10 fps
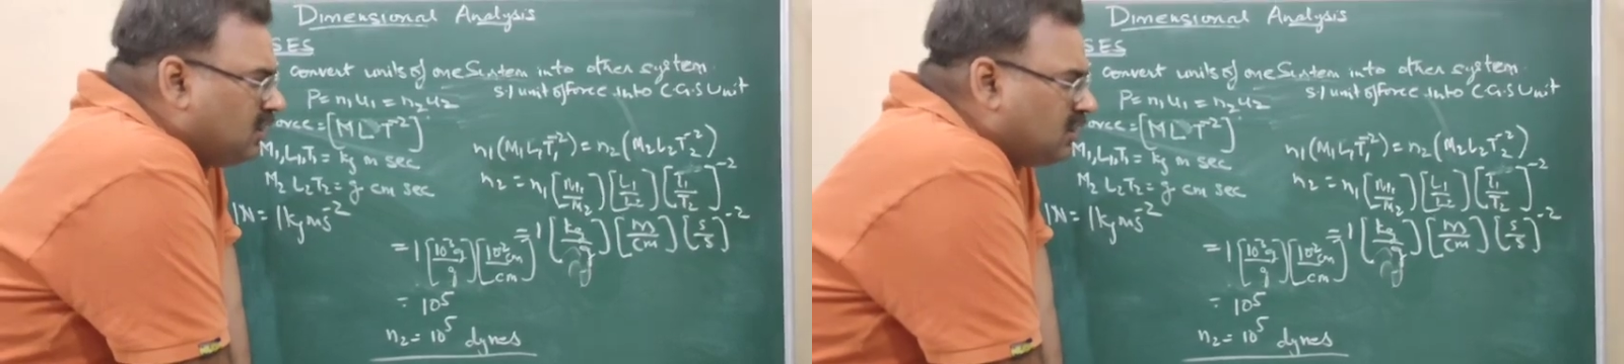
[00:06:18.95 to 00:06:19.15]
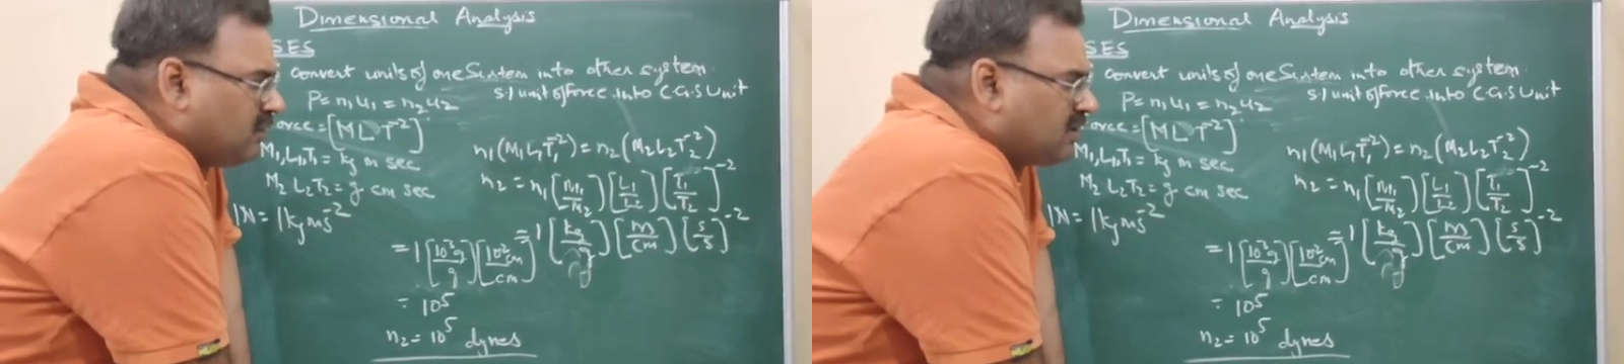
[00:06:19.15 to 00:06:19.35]

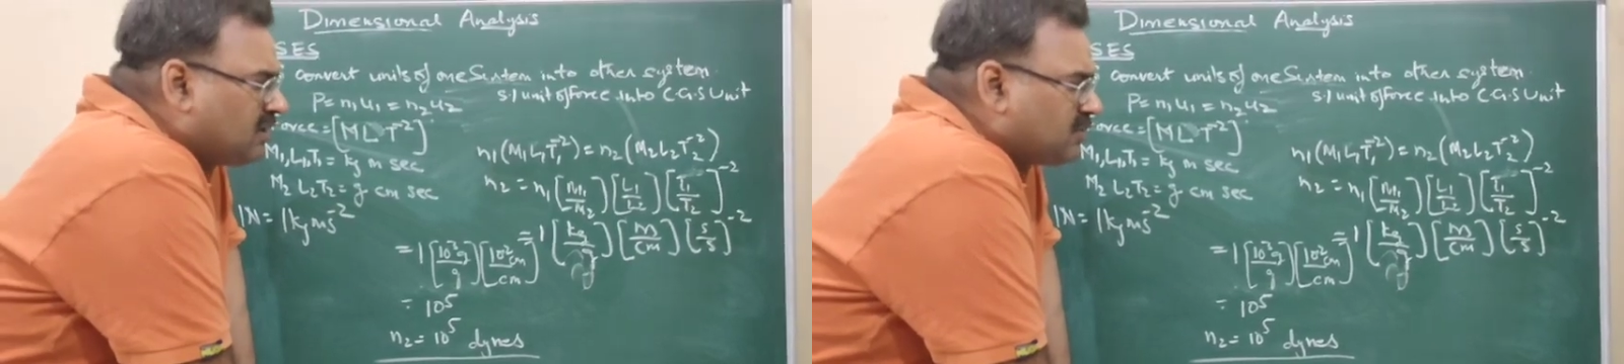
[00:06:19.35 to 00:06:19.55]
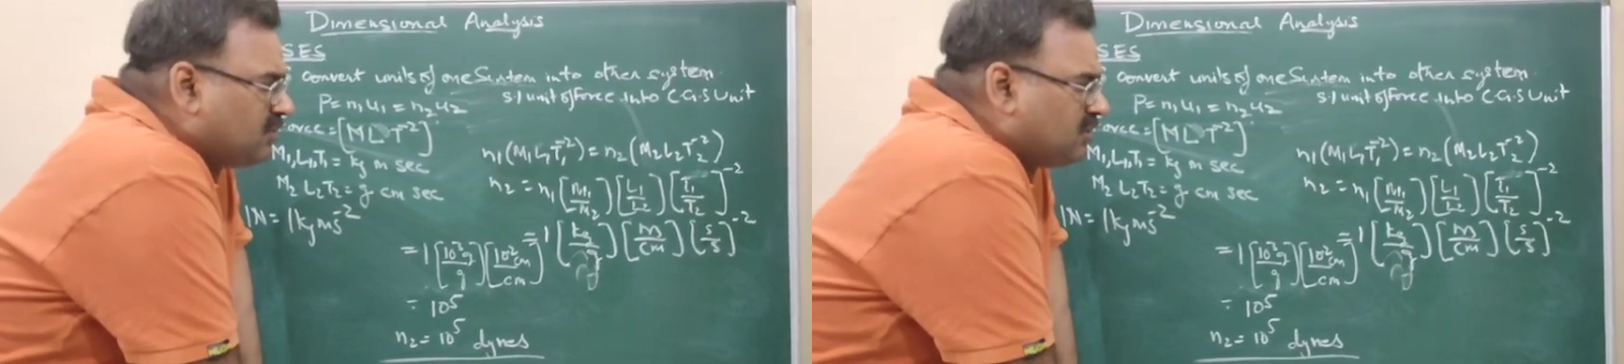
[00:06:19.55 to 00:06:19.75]
Now we
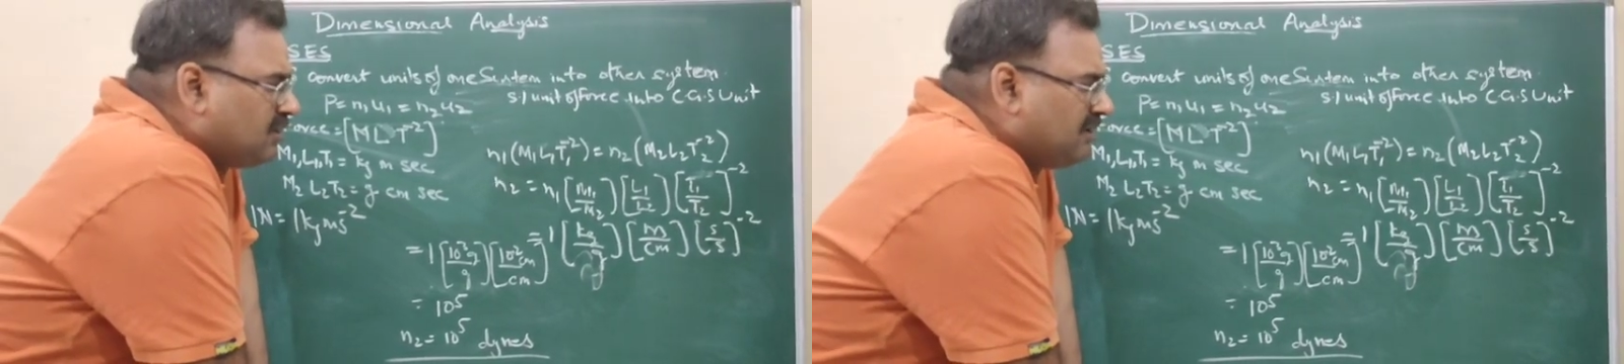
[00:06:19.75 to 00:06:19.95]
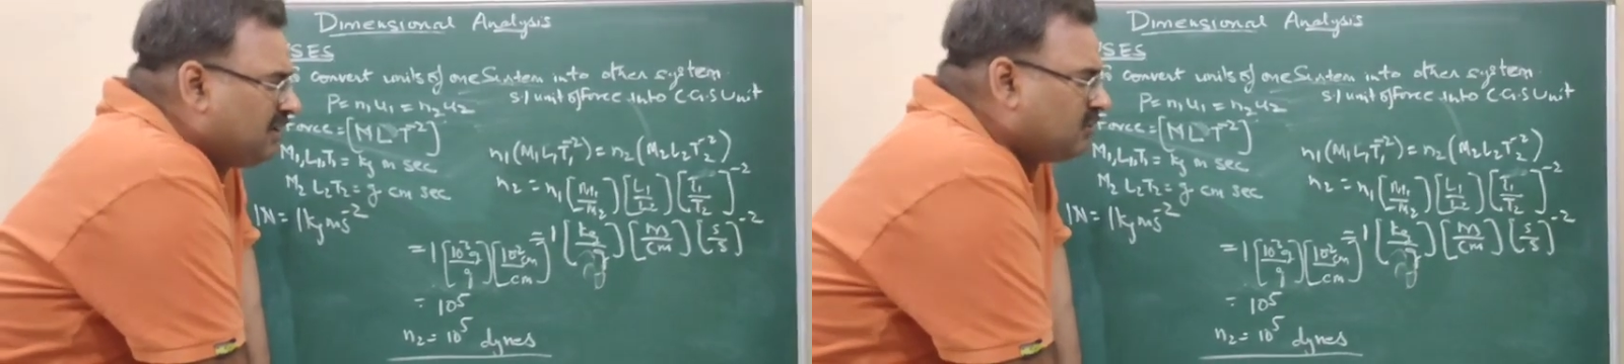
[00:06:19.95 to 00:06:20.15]
substitute the
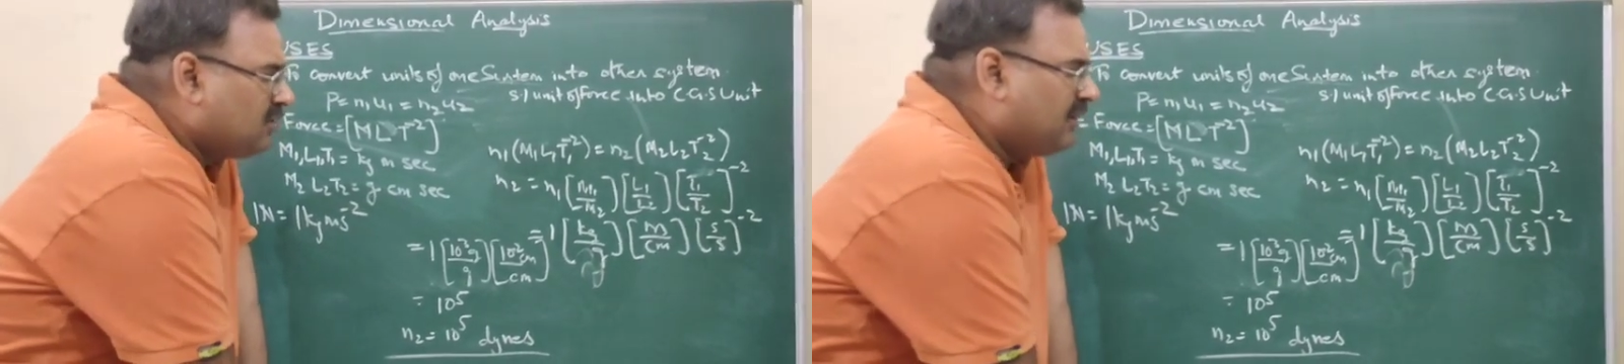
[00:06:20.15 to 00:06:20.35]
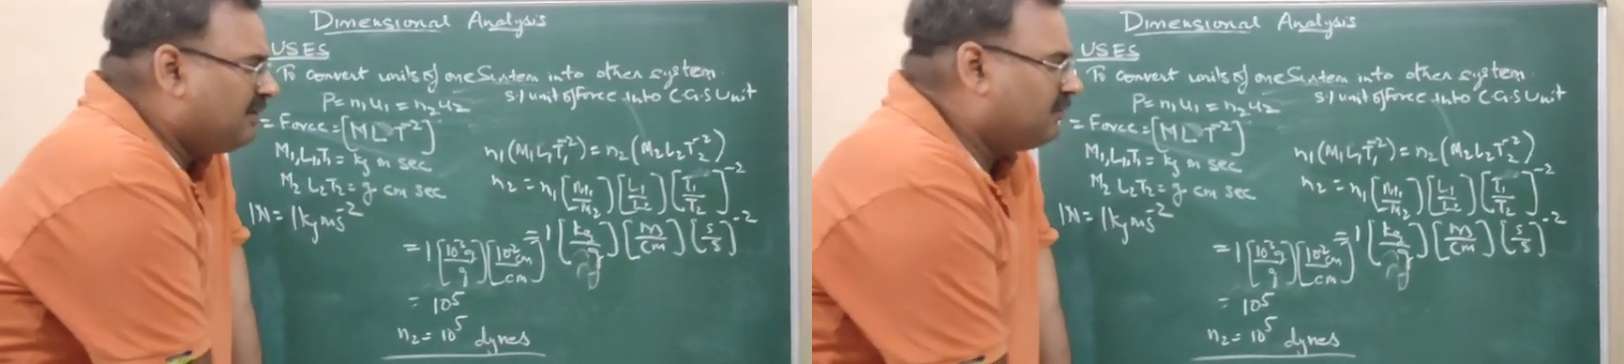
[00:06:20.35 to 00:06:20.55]
values
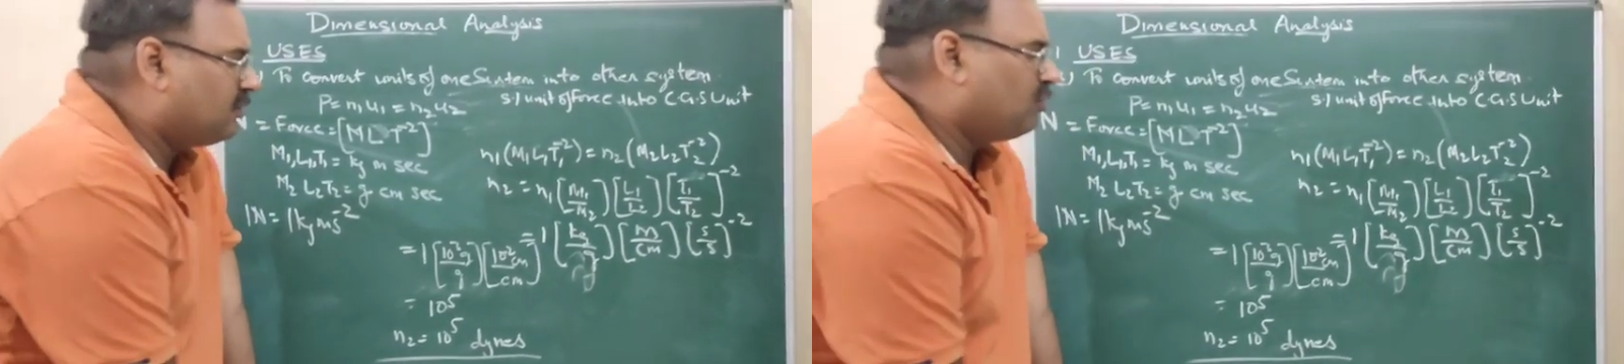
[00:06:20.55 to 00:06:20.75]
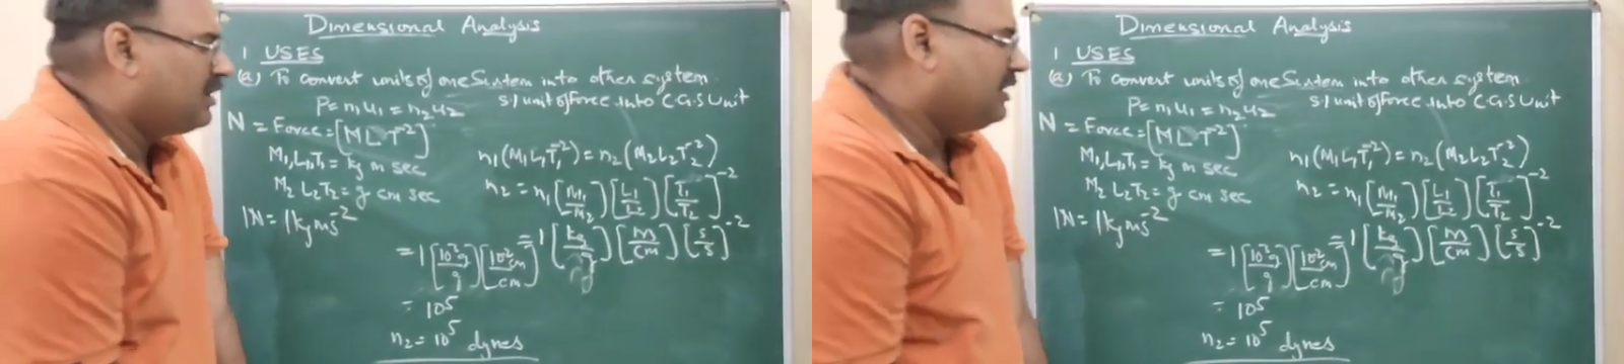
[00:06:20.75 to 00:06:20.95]
of
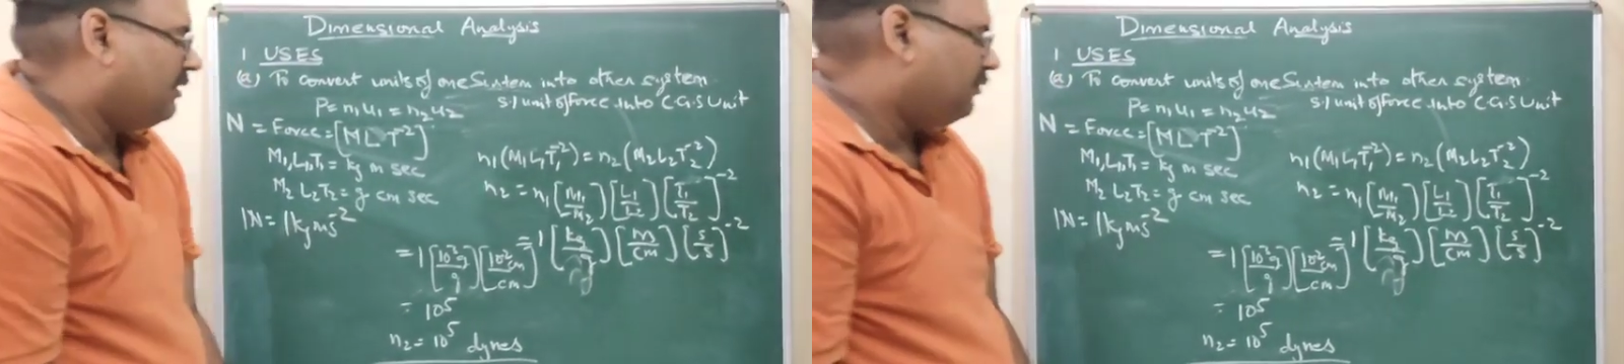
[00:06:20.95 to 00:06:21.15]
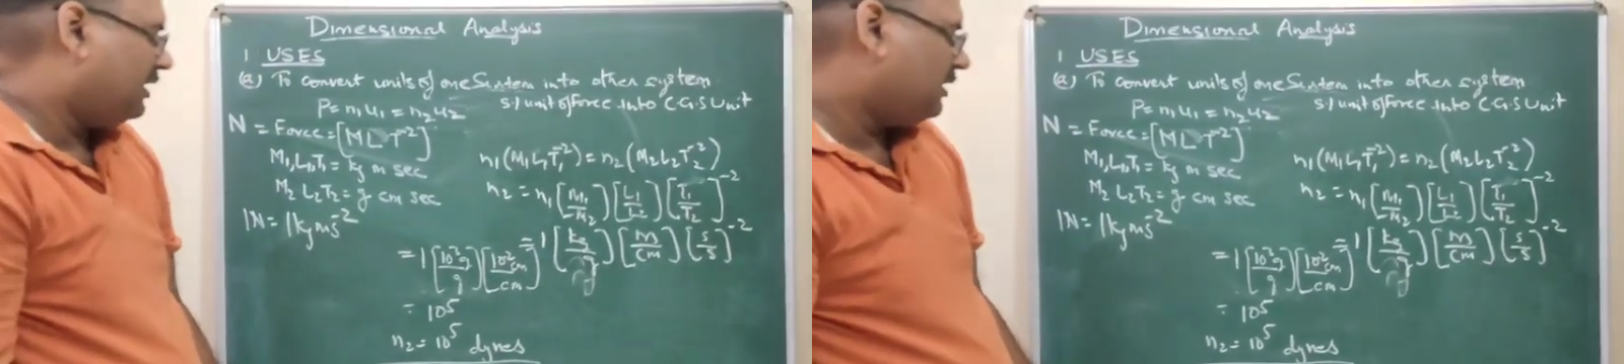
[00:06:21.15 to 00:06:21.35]
M1. What is
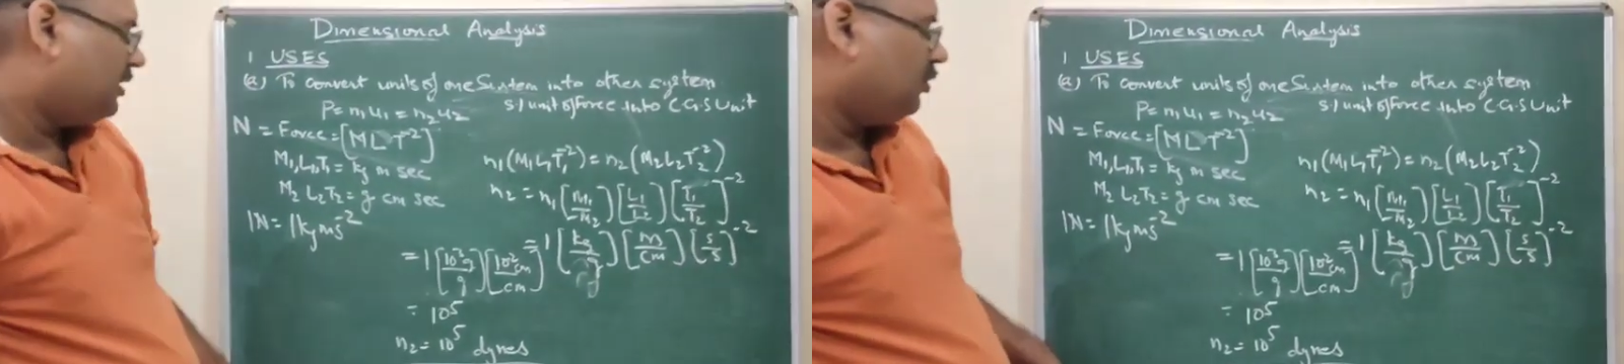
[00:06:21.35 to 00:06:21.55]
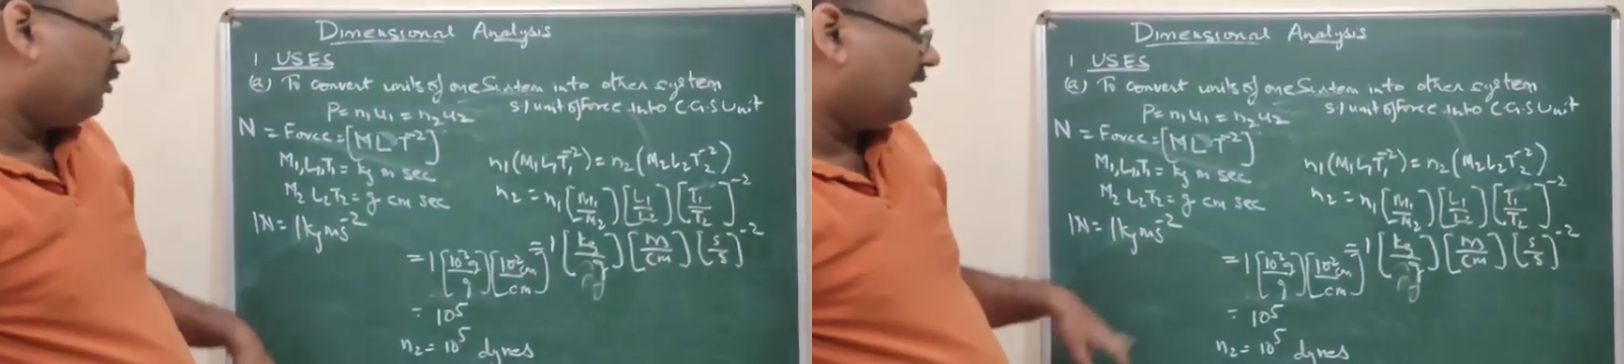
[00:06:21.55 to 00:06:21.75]
M1?
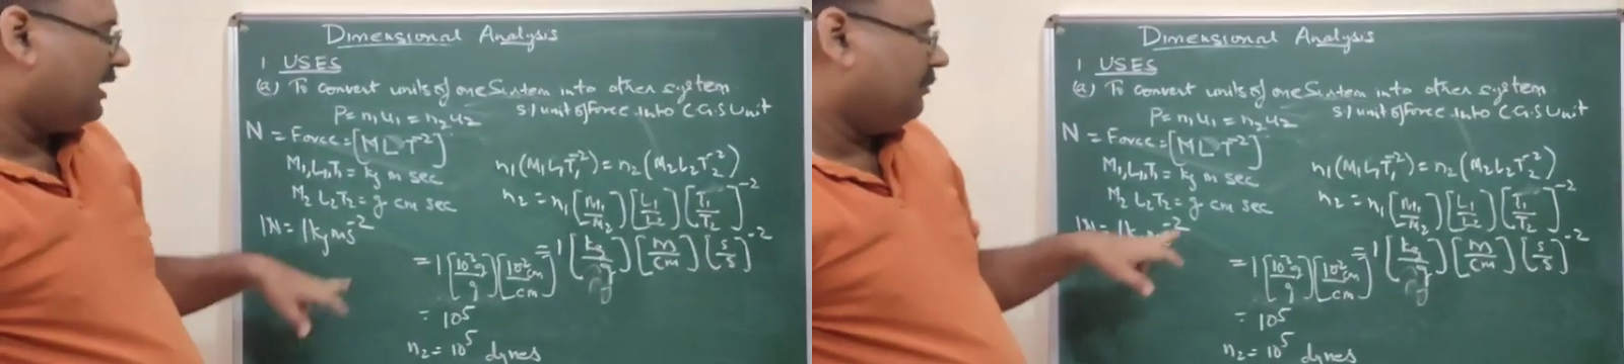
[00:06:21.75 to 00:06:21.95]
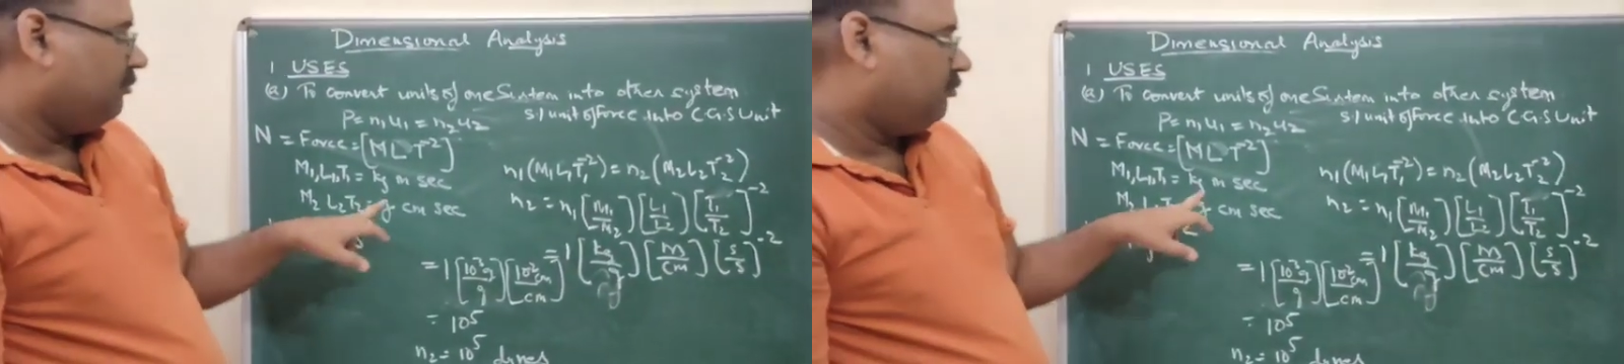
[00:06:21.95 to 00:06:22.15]
Kilogram.